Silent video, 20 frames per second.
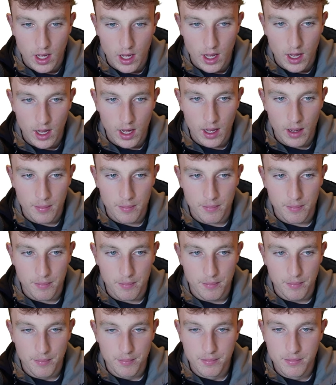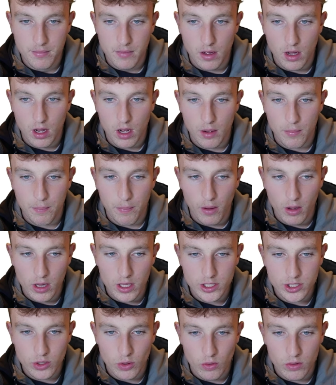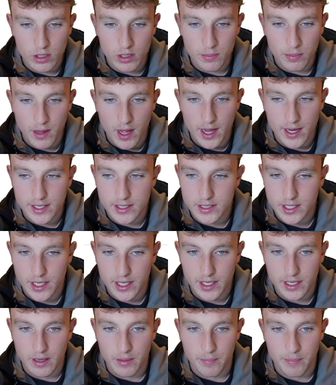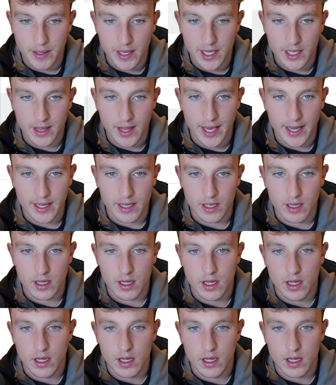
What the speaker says: A bullish order block isn't going to be like